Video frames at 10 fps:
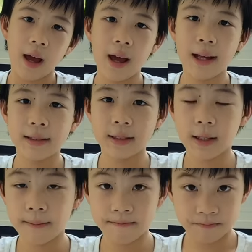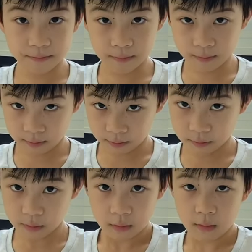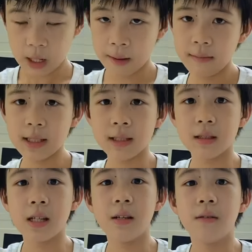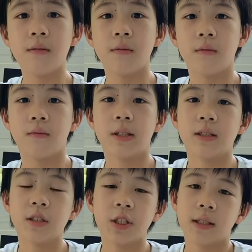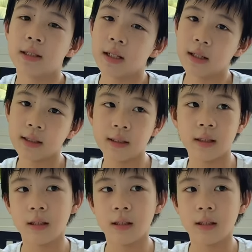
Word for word: And Miss Lee went to Jensen and